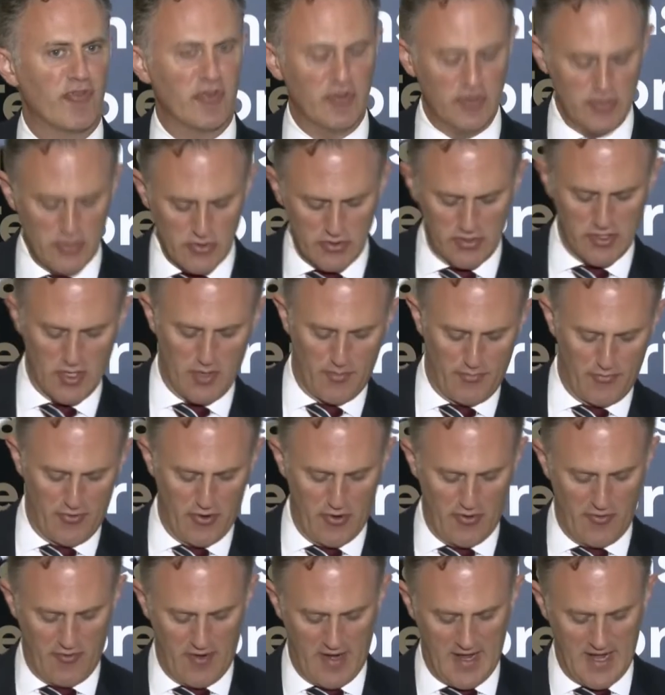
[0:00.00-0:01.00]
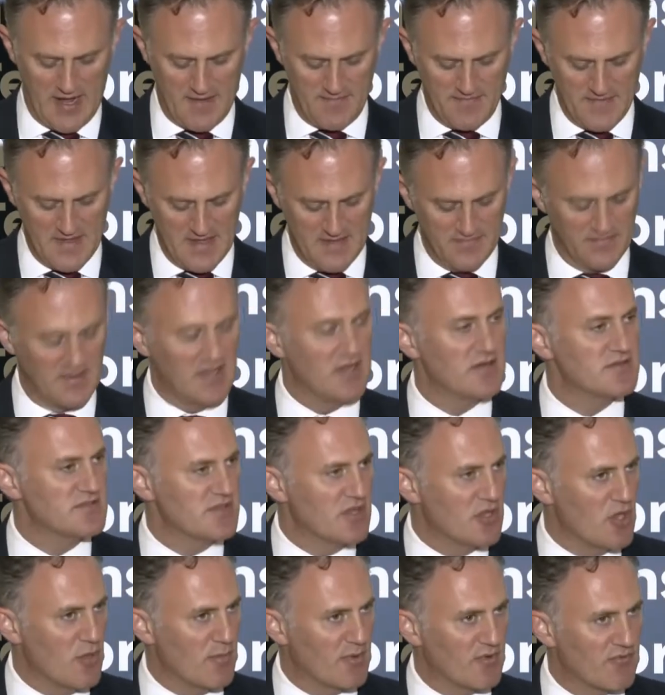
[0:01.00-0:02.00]
the nuclear program, here's
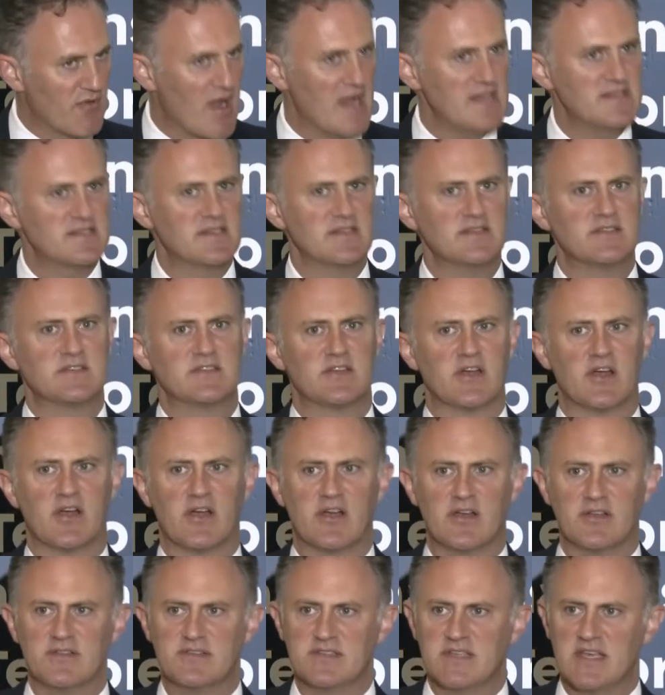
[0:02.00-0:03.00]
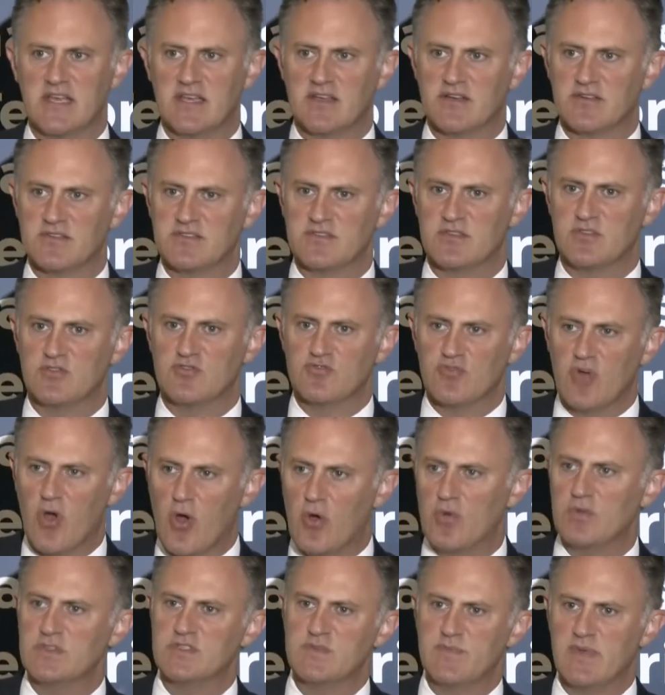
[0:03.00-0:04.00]
the human rights concerns, here's the
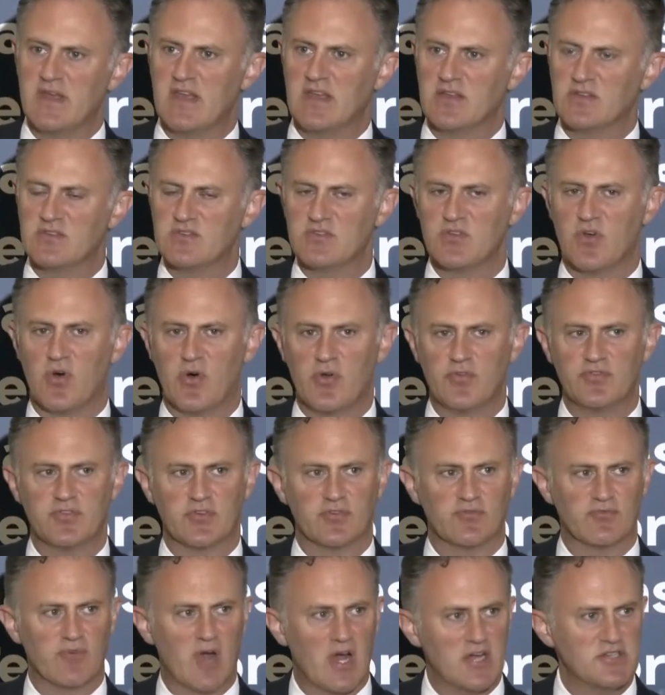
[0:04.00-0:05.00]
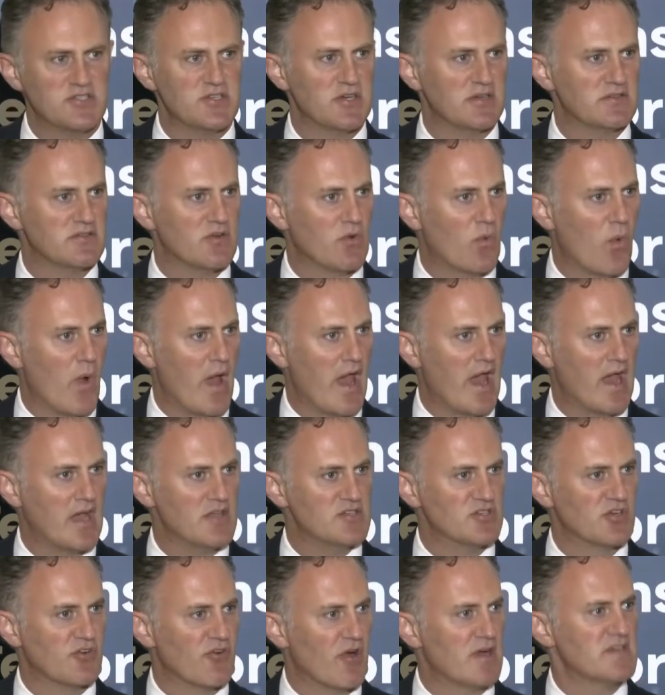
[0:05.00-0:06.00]
drones being sold to Russia to
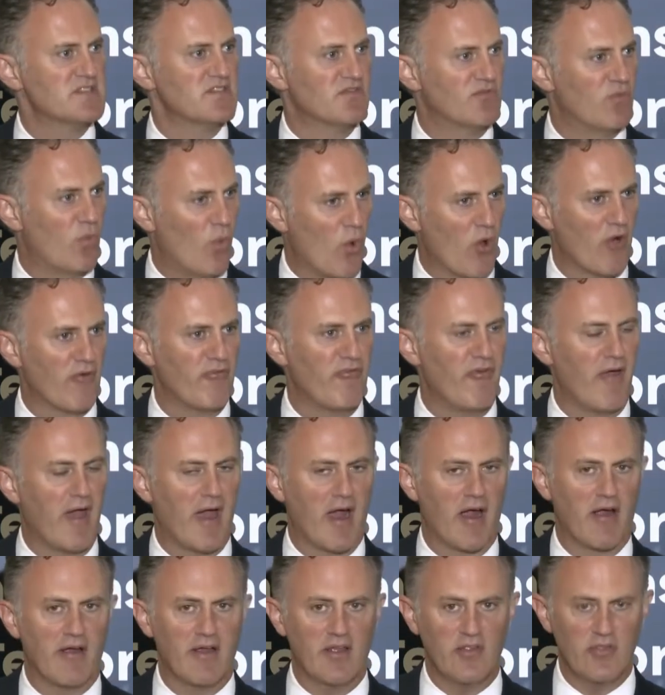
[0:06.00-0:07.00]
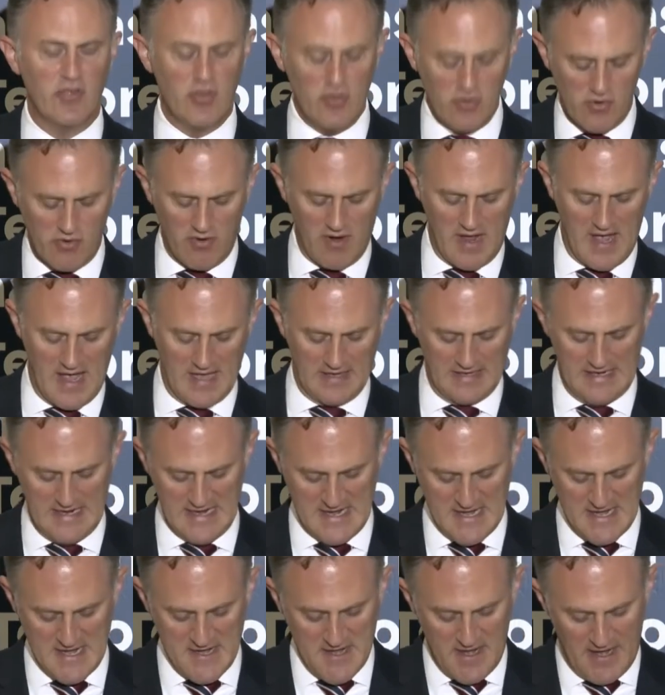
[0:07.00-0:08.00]
wage aggressive warfare in Ukraine,
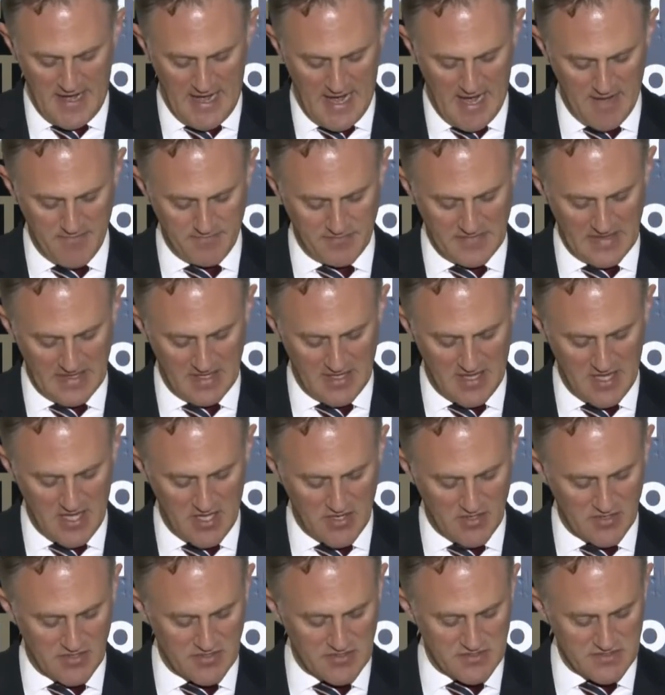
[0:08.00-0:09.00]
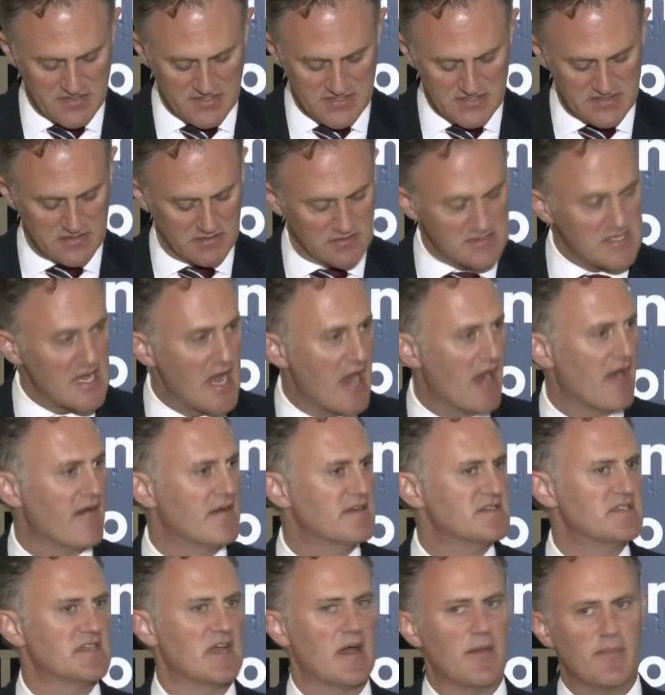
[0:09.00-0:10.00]
here's
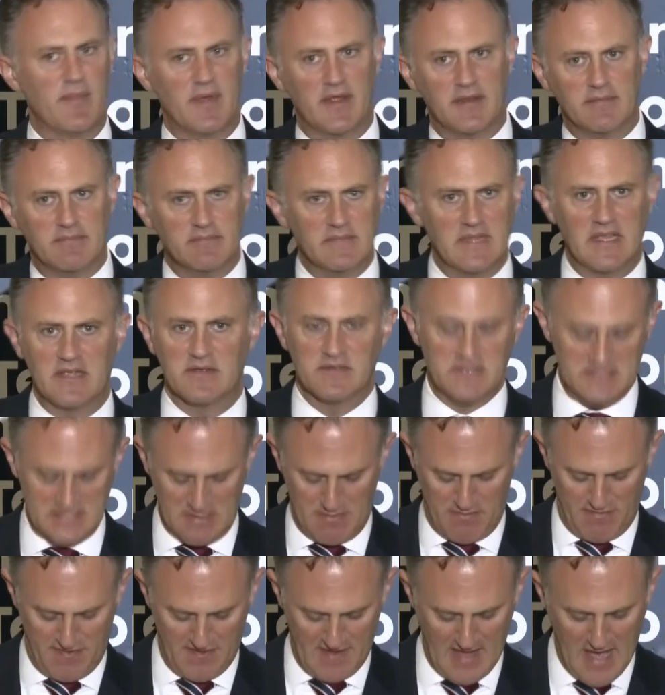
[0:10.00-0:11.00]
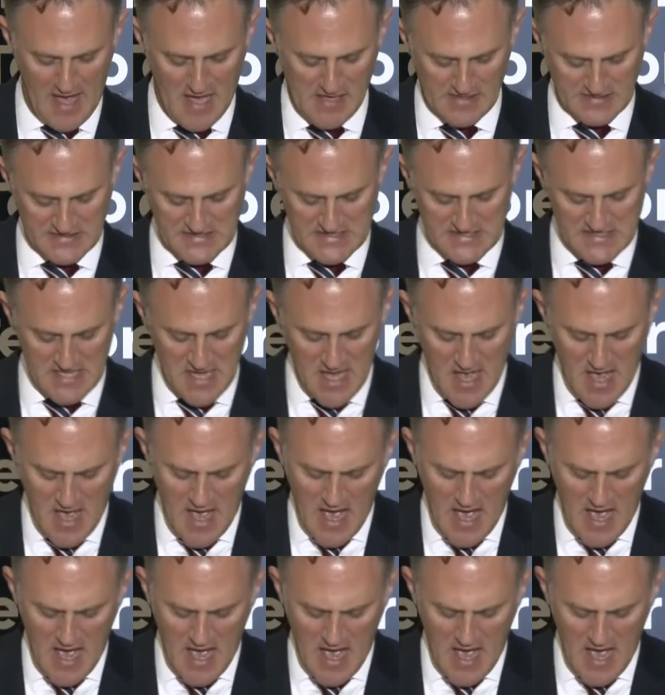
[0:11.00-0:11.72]
terrorism, and here's something else.